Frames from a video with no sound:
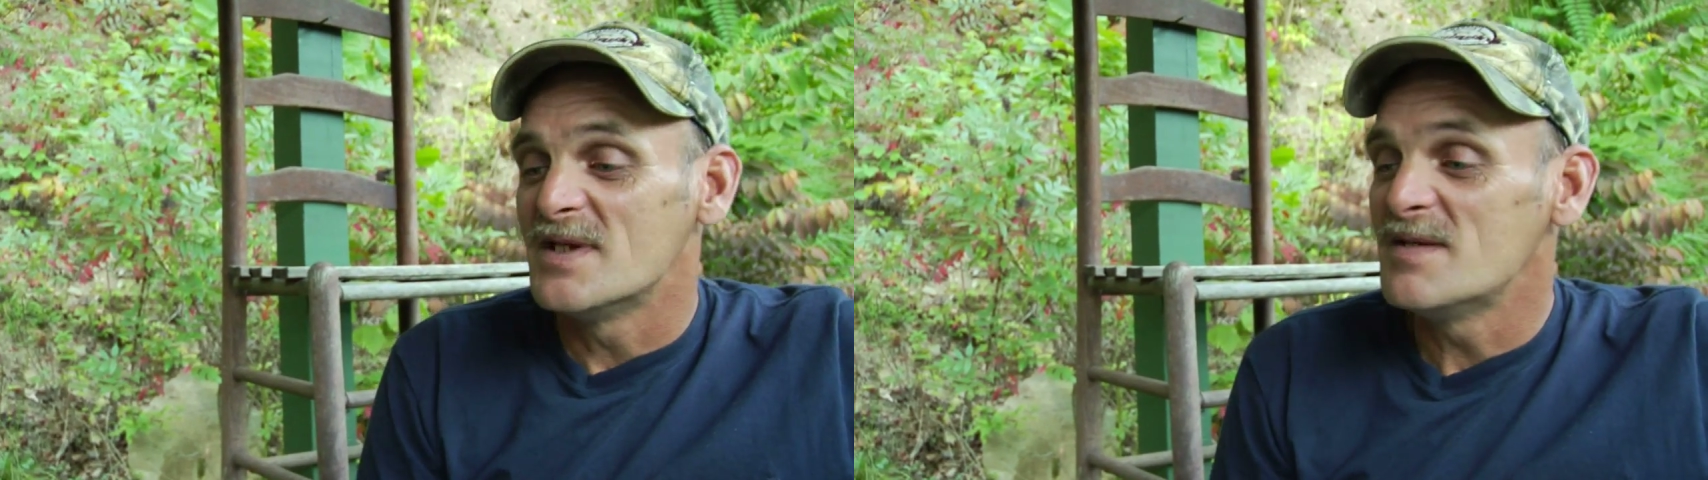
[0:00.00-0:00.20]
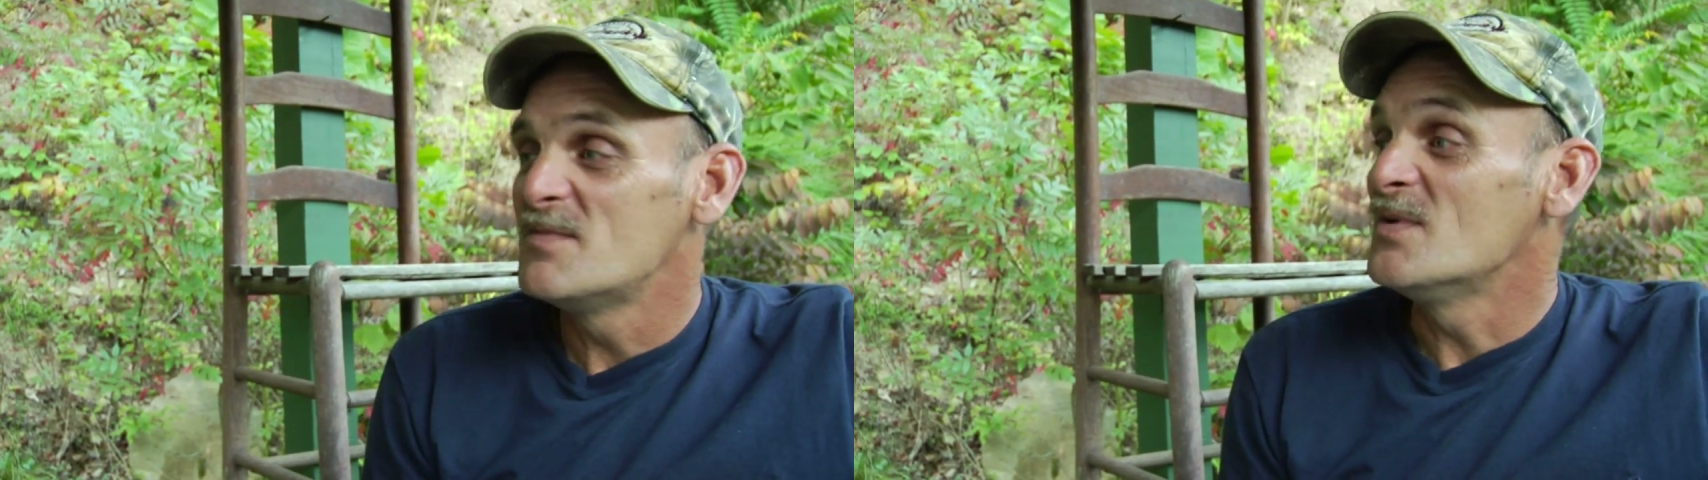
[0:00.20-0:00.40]

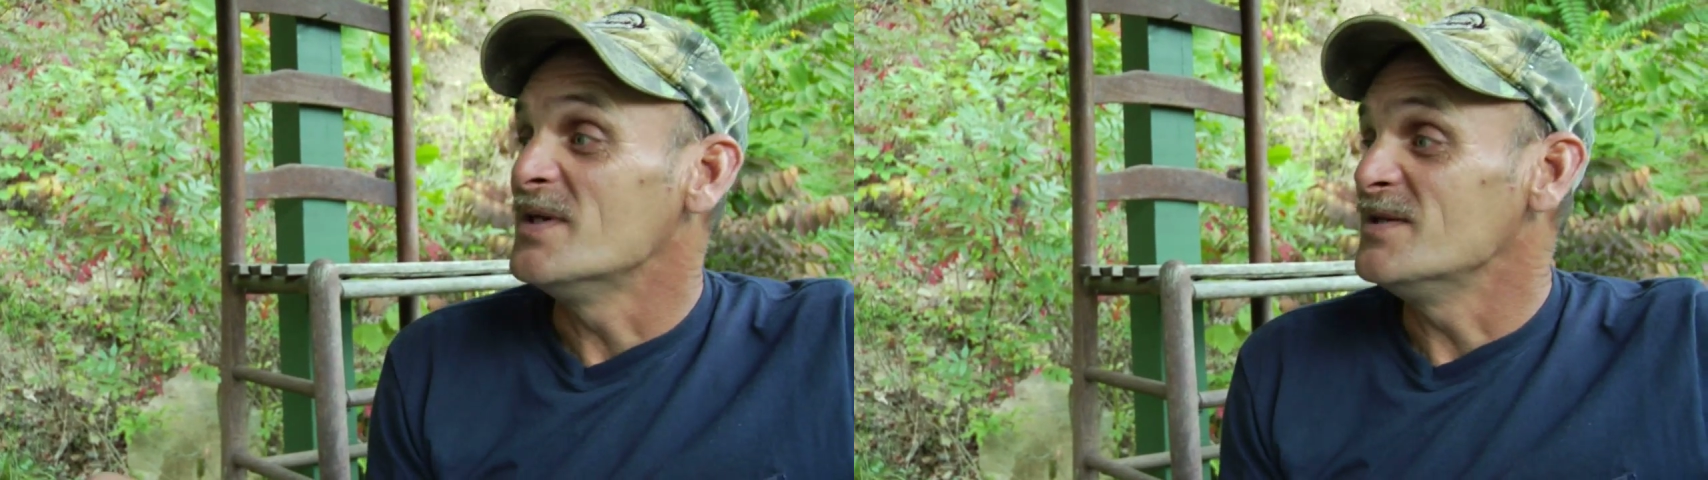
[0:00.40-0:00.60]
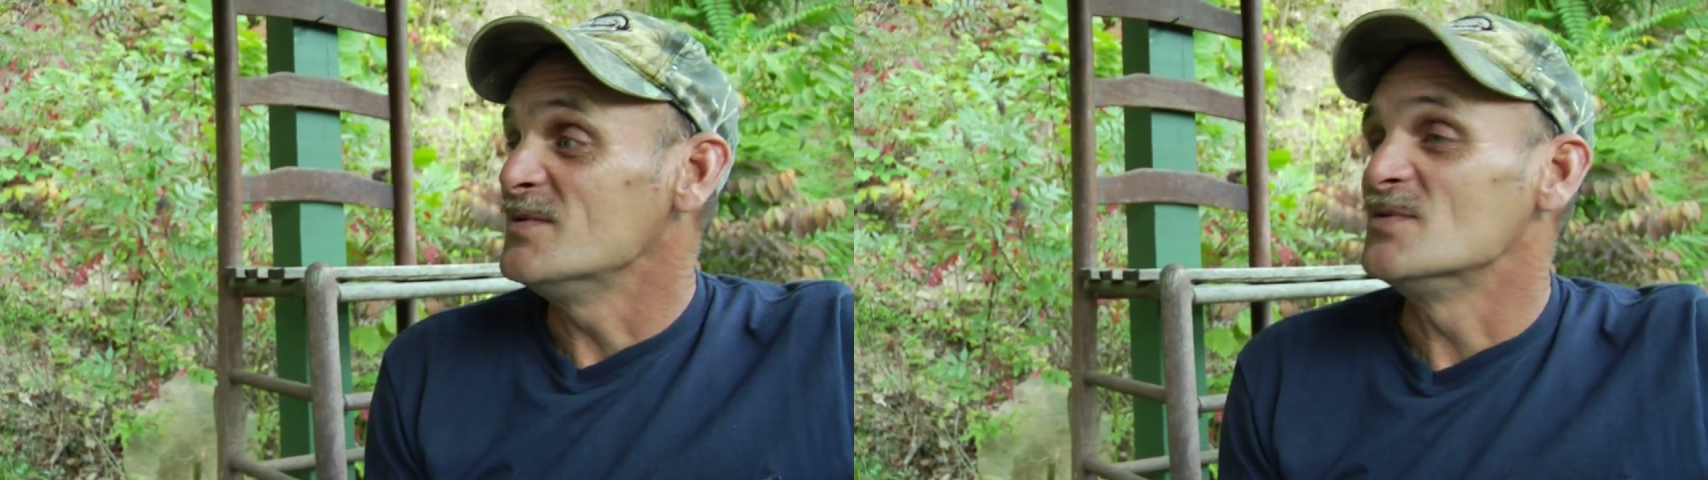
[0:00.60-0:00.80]
"That
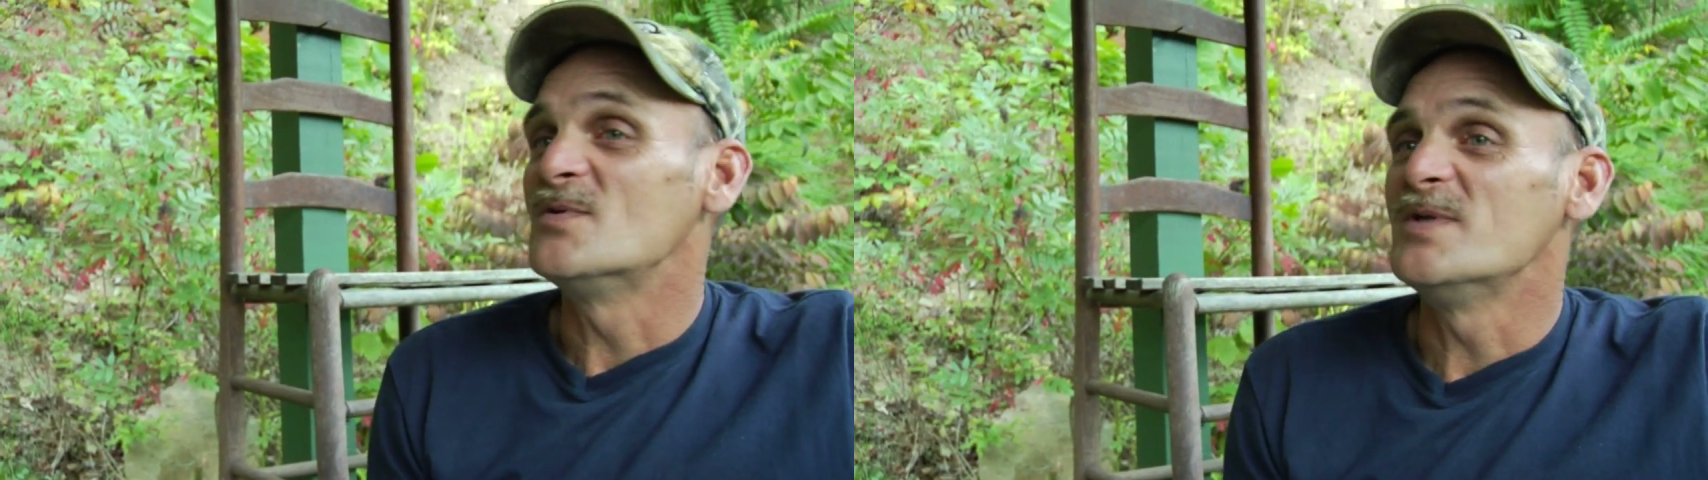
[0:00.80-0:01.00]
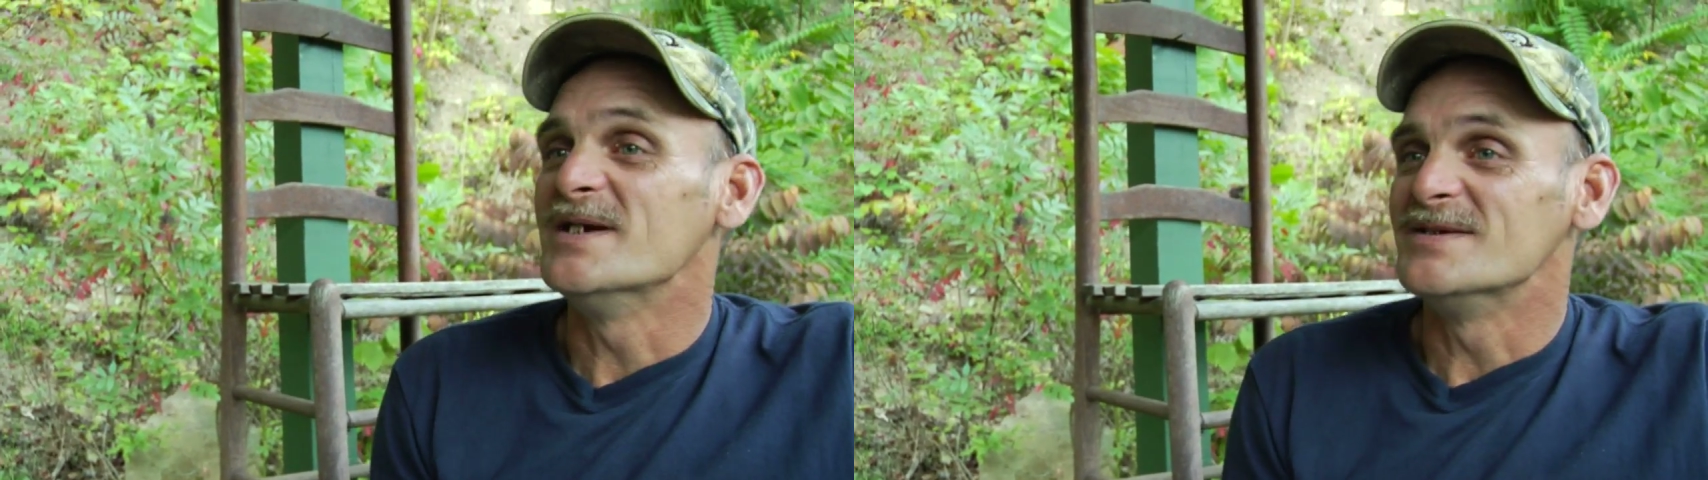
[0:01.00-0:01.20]
boy ain't
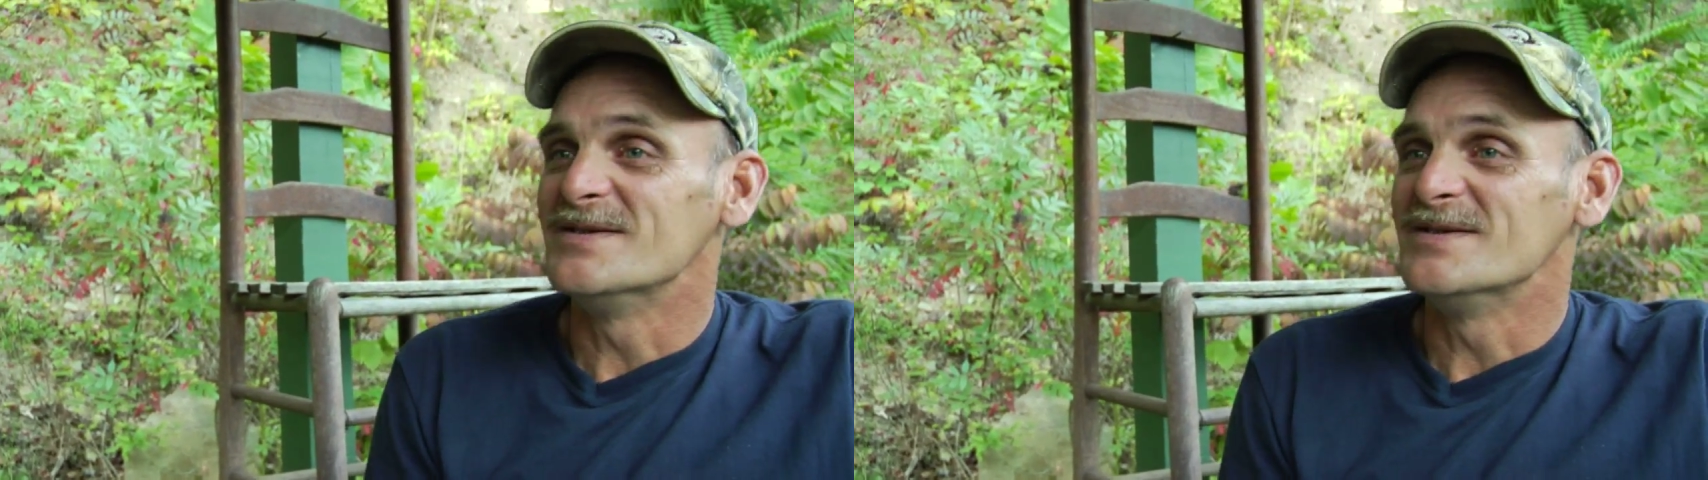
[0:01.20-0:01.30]
gonna quit."